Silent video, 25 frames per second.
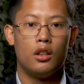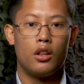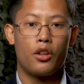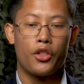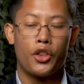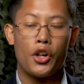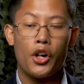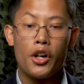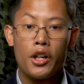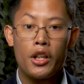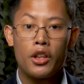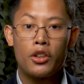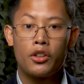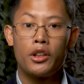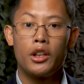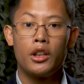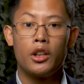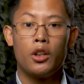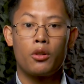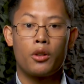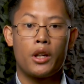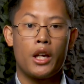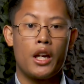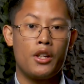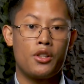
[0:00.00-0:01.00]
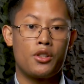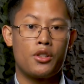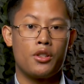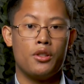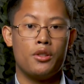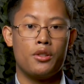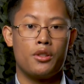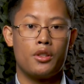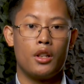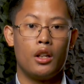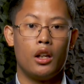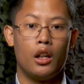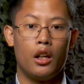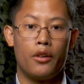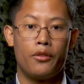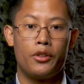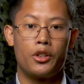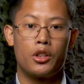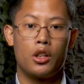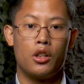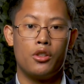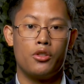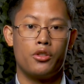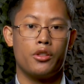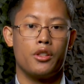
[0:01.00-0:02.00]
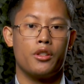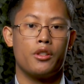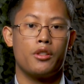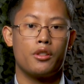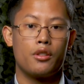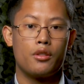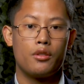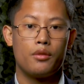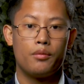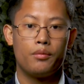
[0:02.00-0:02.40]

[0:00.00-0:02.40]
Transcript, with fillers: 33 locations in 11 countries.